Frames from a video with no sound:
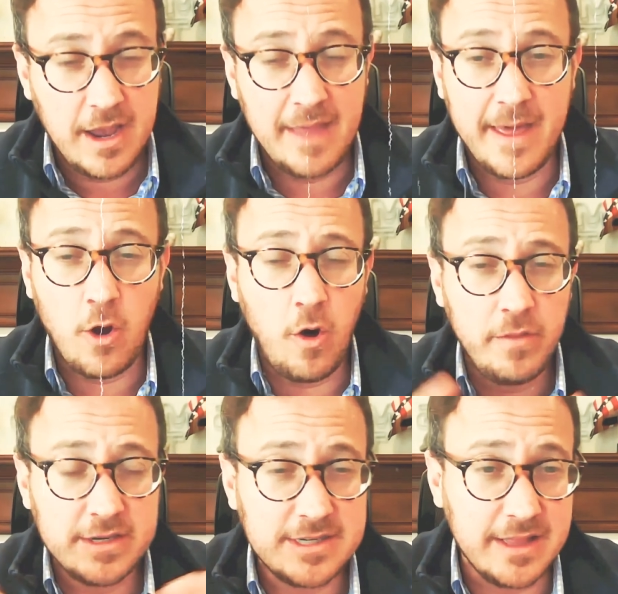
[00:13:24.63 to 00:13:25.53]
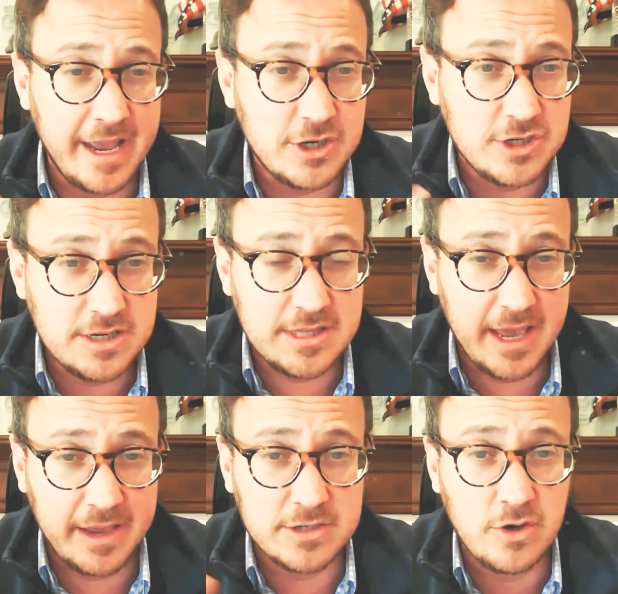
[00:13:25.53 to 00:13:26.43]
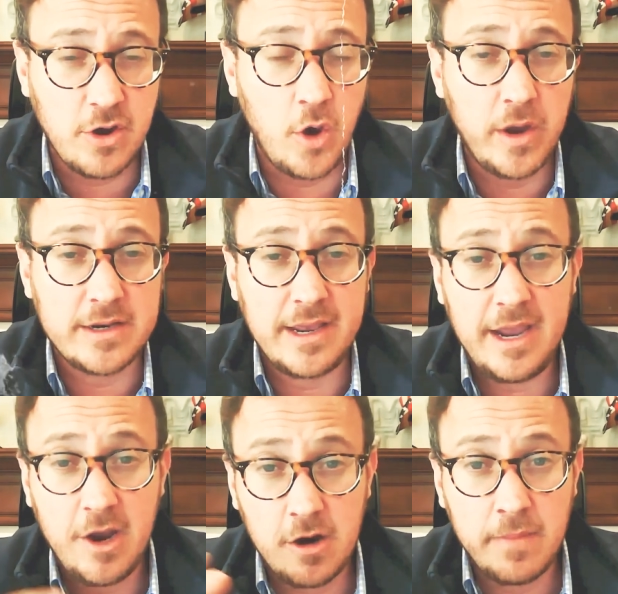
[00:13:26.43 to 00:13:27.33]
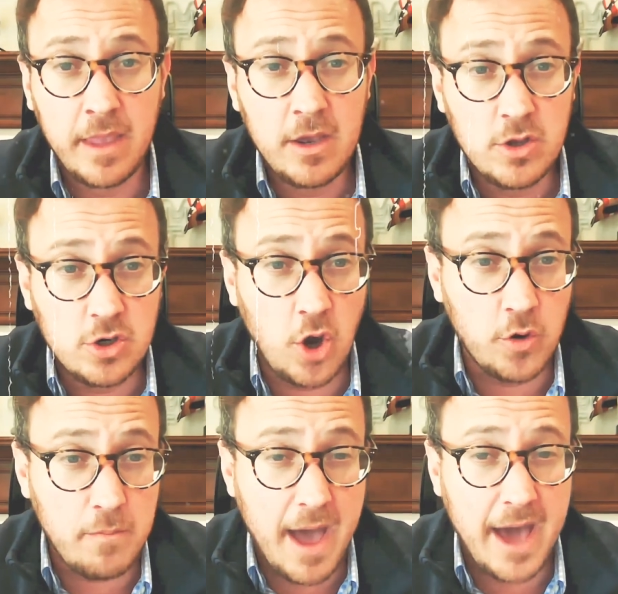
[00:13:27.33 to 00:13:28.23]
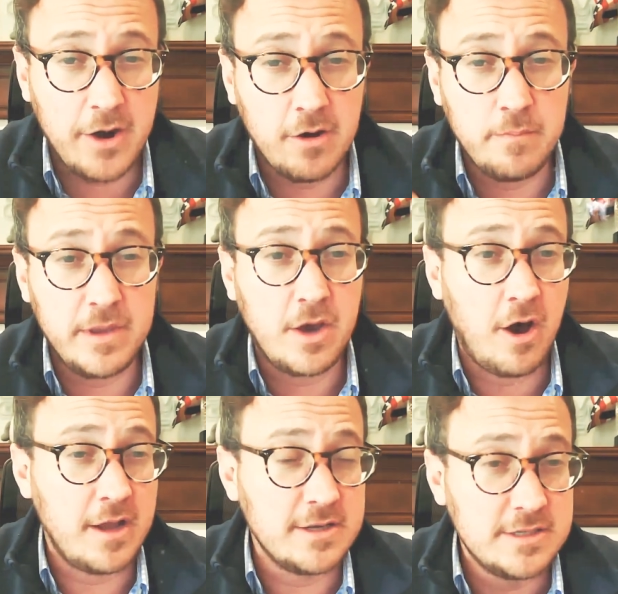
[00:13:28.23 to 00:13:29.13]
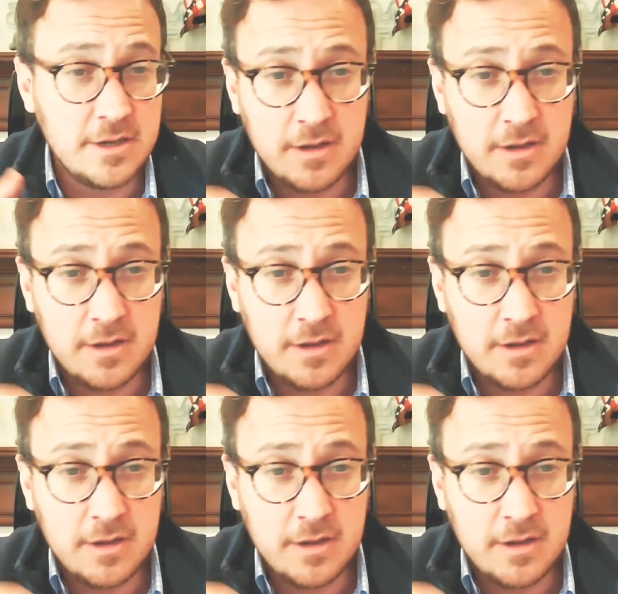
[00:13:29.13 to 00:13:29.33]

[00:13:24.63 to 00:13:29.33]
and that all the salacious things you're going to hear don't matter because